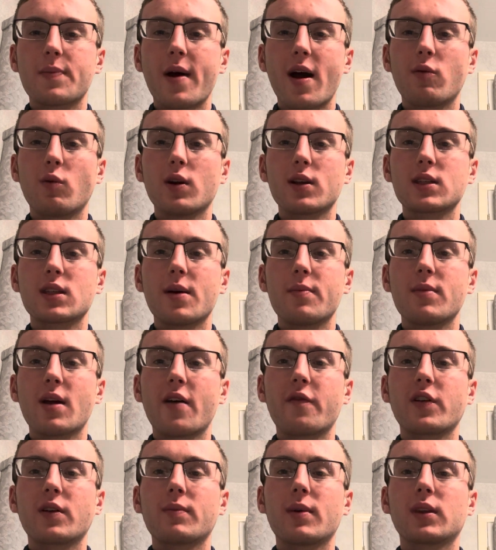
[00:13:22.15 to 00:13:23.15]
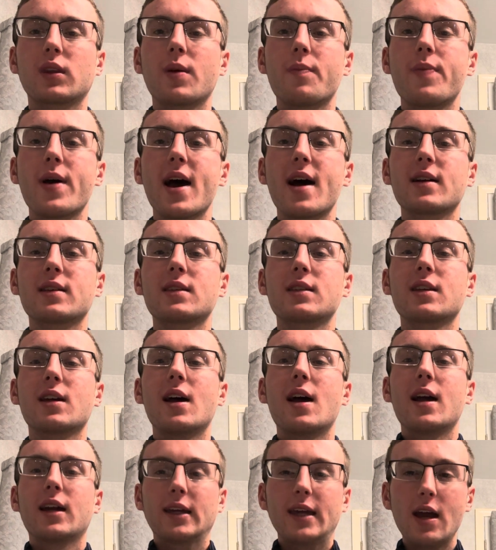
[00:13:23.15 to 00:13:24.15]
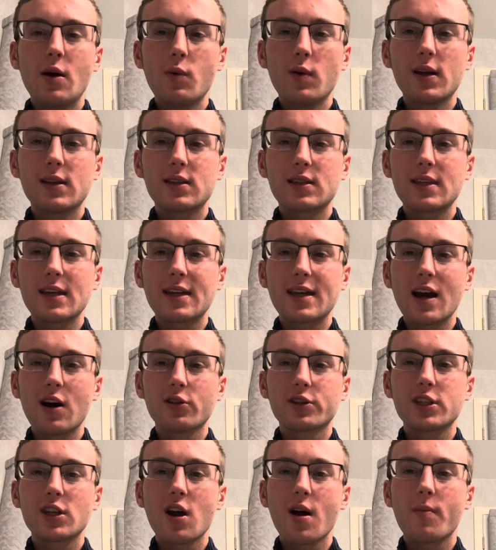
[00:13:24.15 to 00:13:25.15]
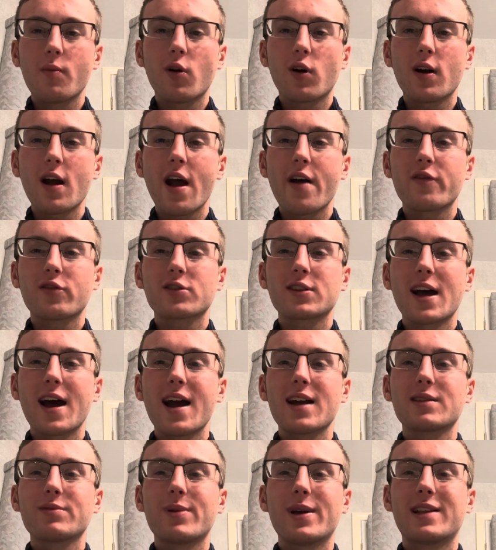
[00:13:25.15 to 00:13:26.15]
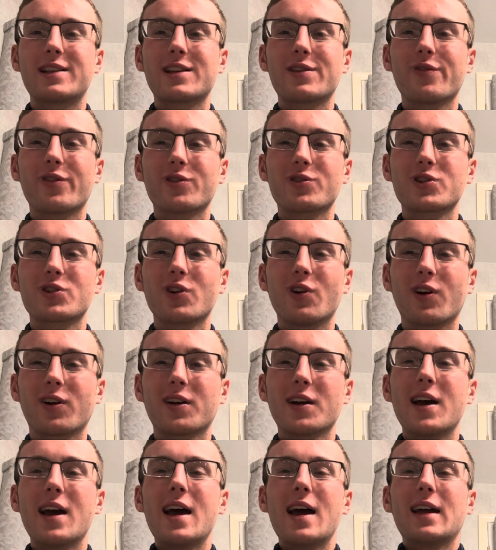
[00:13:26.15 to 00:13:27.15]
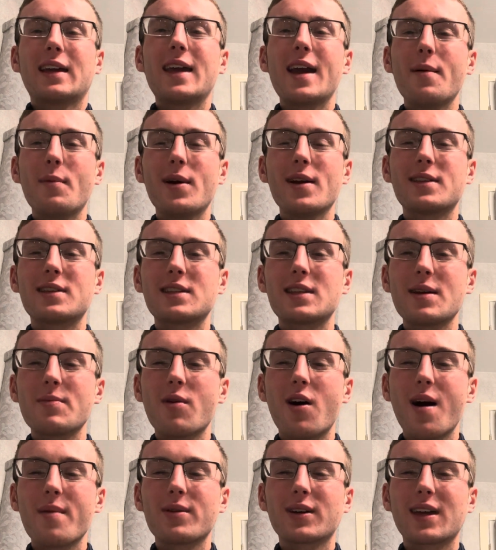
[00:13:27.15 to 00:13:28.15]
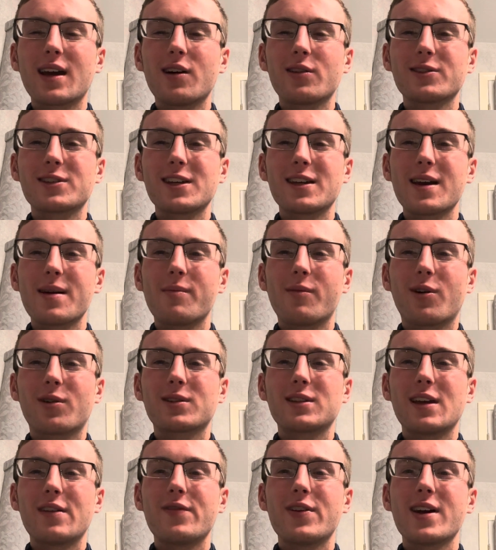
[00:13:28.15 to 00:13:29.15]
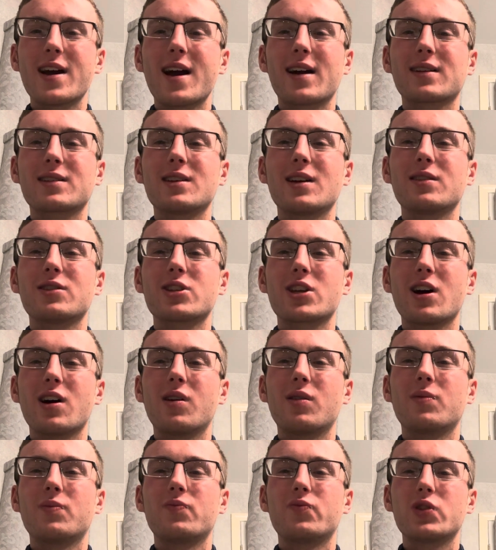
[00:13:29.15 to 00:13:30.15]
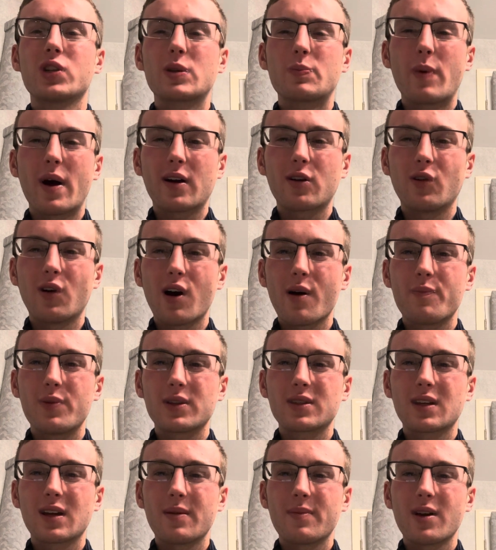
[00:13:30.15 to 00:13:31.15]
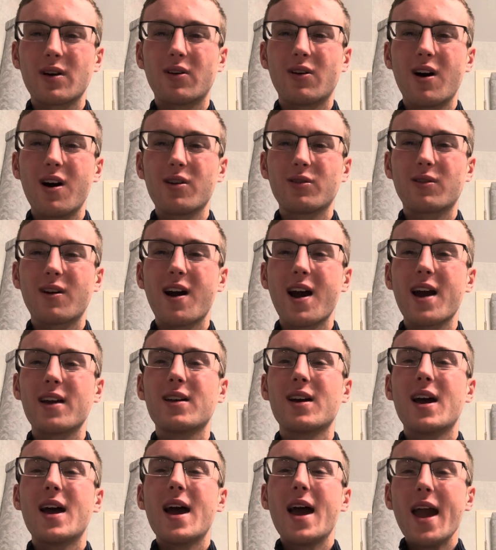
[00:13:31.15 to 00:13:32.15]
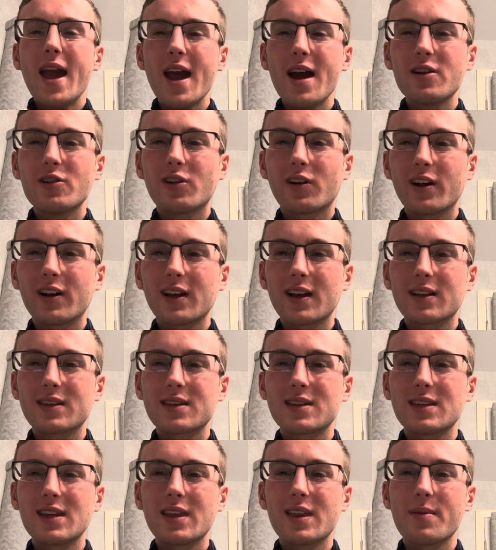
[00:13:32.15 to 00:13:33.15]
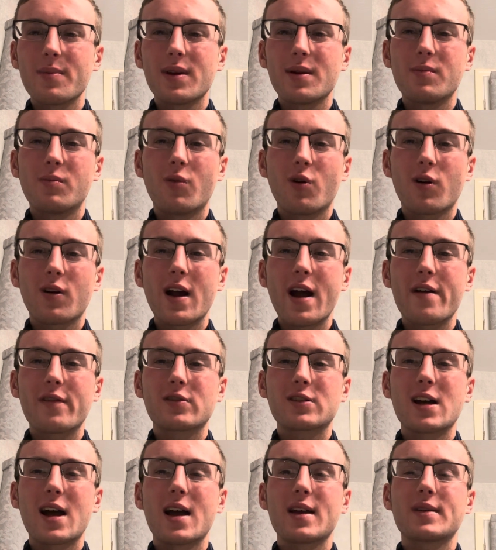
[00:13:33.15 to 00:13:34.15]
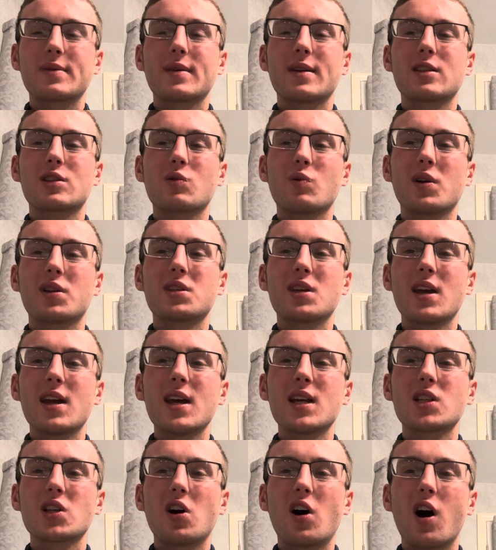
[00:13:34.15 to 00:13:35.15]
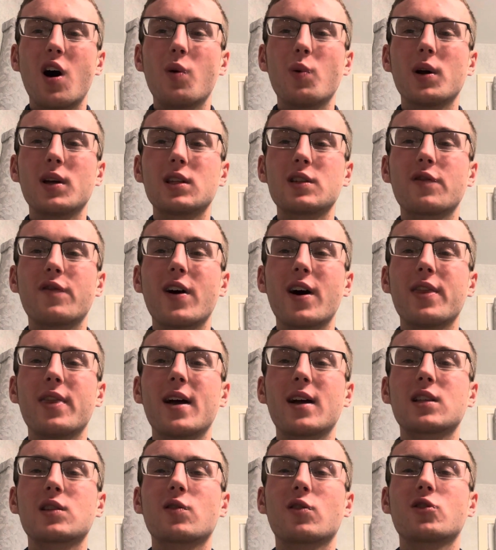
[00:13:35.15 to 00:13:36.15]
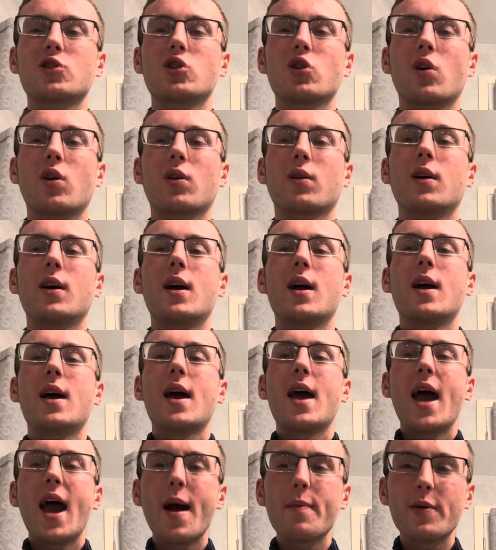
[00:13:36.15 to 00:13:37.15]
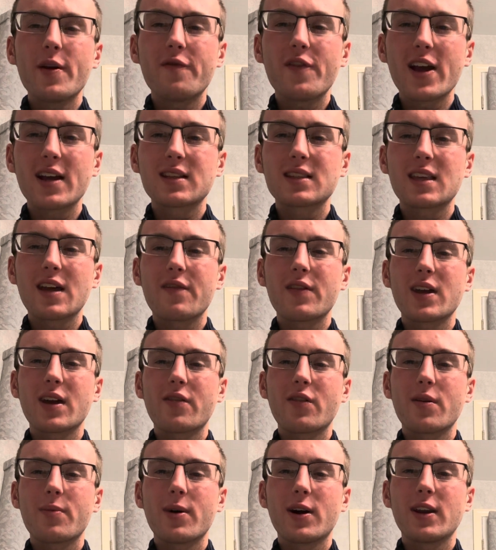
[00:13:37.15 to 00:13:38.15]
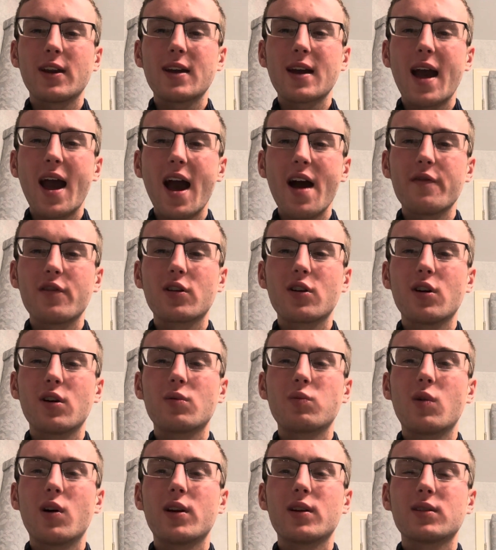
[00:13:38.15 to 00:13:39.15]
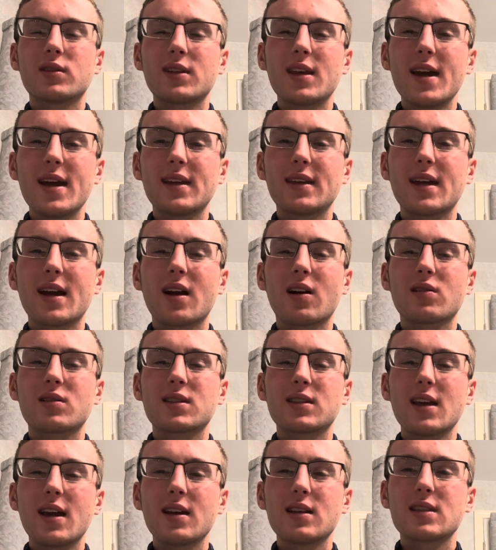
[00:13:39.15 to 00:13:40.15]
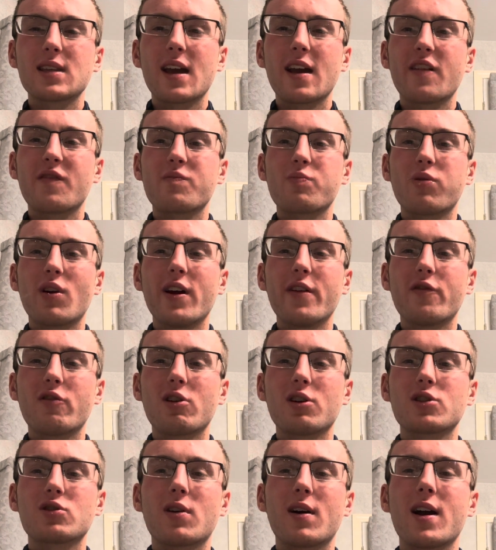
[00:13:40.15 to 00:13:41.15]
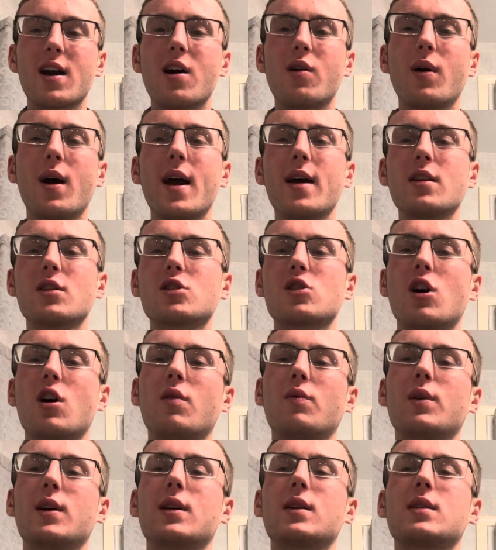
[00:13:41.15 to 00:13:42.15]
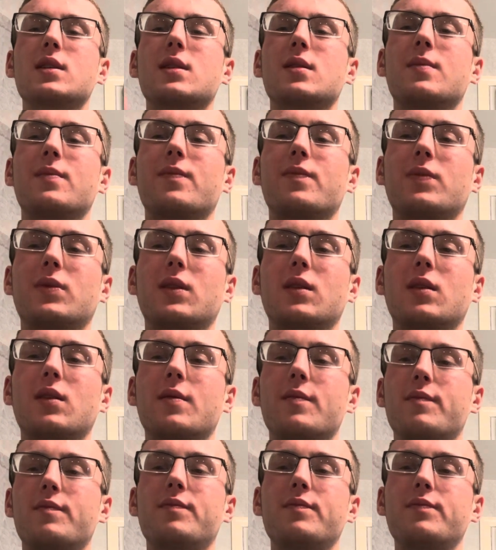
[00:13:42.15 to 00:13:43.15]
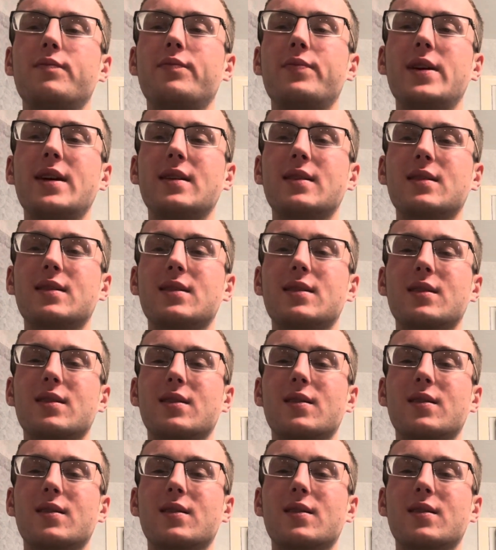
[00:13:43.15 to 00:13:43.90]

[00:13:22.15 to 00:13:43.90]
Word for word: I wish them nothing but the best. Can't wait to see Kelce on more advertisements for sure. Can't wait to see Mama Kelce get more TV action. So just buckle up. It's going to be a long ride, and you're going to get to see them in more advertisements, which is always fun, that's for sure. Happy Thanksgiving, everybody. Have a good one. Take care. Stay safe. Pray for Israel. And as always, peace.